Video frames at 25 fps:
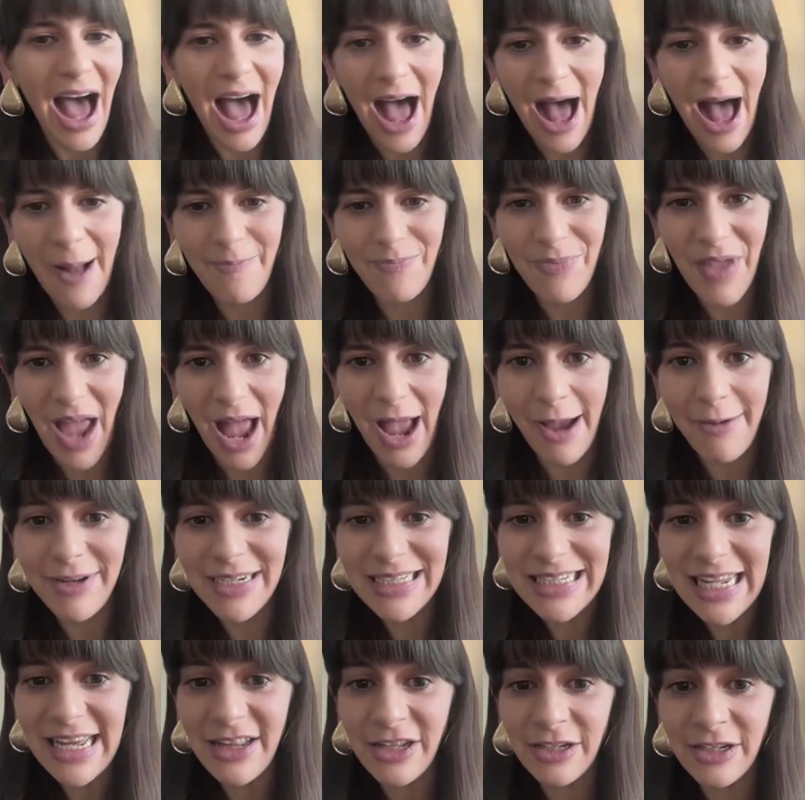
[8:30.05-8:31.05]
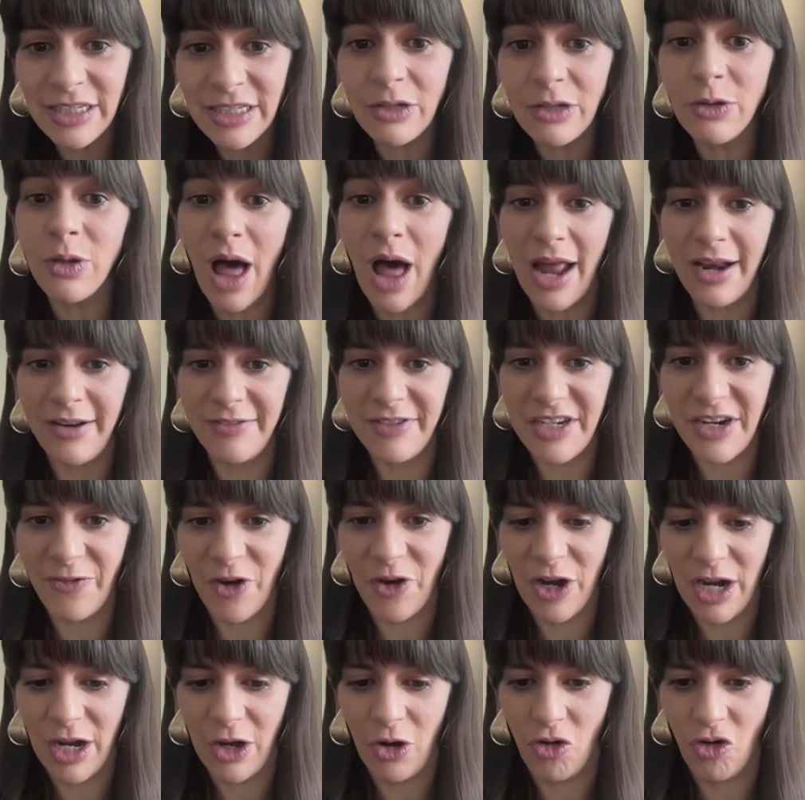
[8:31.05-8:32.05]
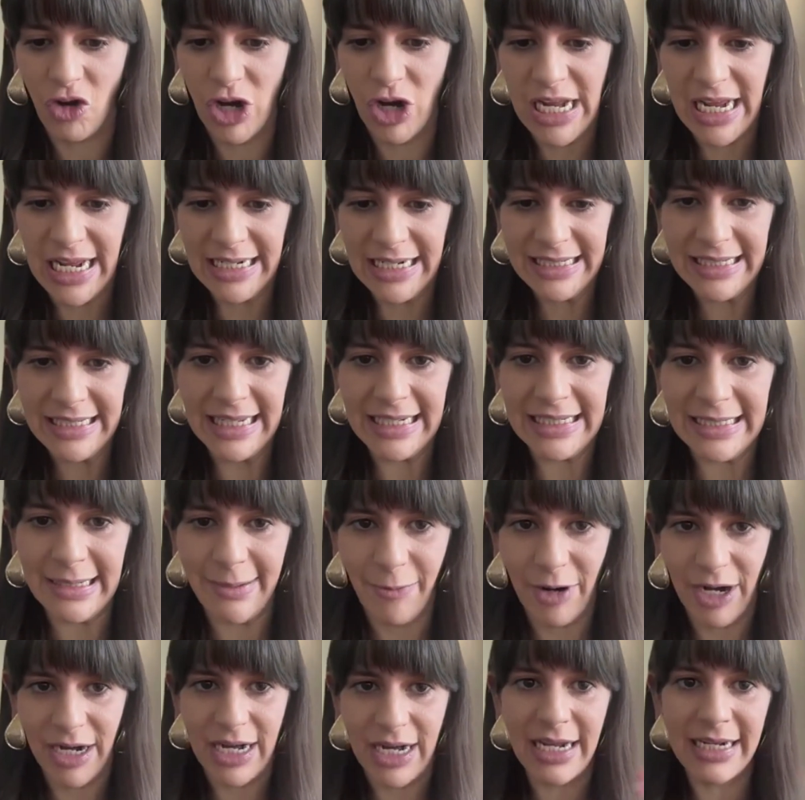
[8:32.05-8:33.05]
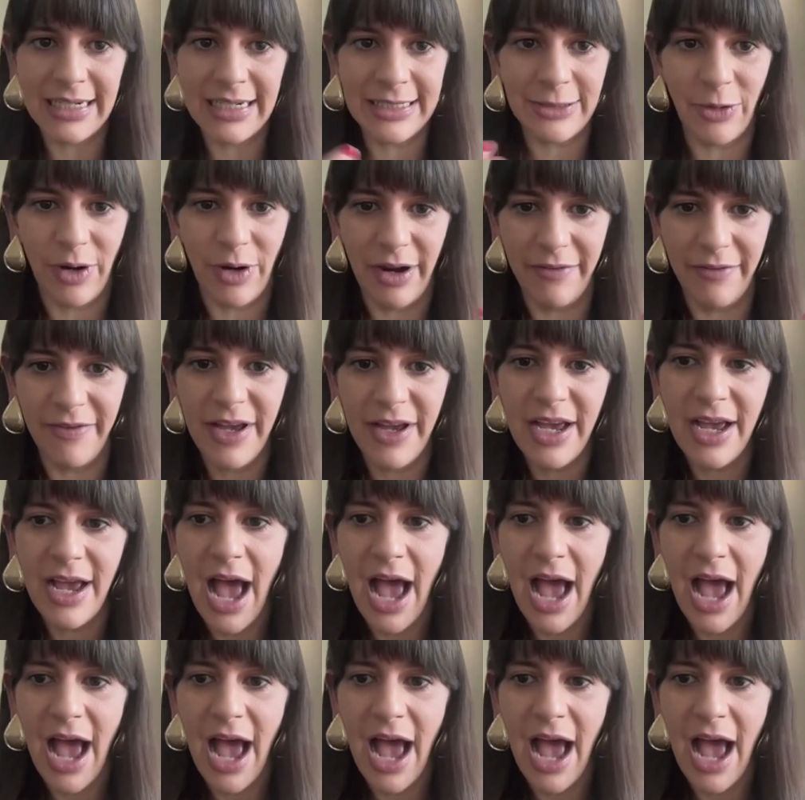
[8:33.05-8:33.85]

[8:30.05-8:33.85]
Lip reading: I would say there's a lot of different ingredients that someone can sort of